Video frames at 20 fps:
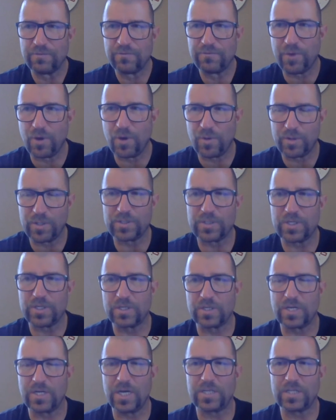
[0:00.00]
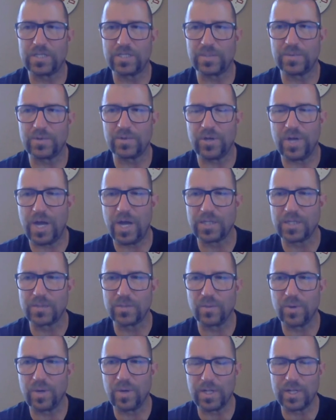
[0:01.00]
focus on customer, as
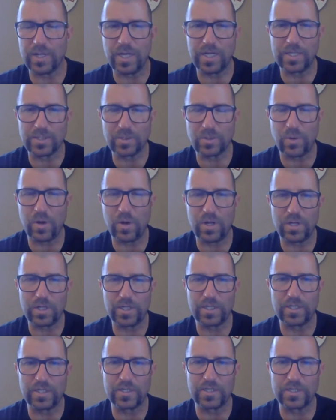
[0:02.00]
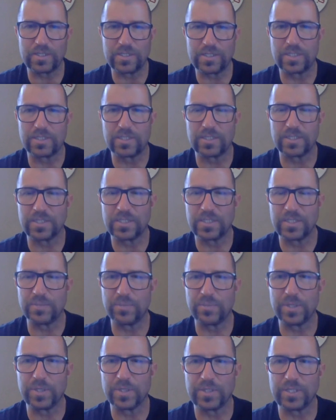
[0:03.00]
well as quality and consistency
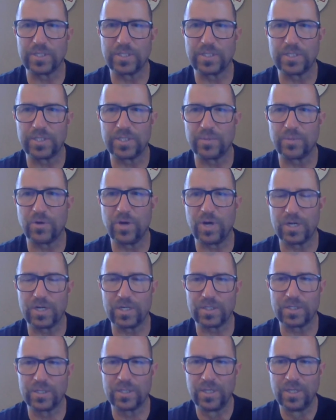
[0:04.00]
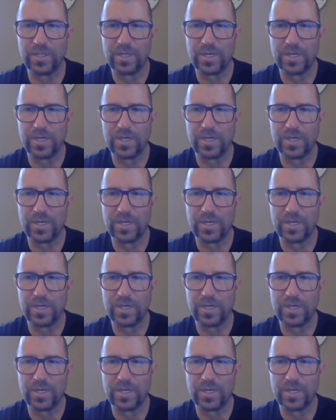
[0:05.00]
built into your product,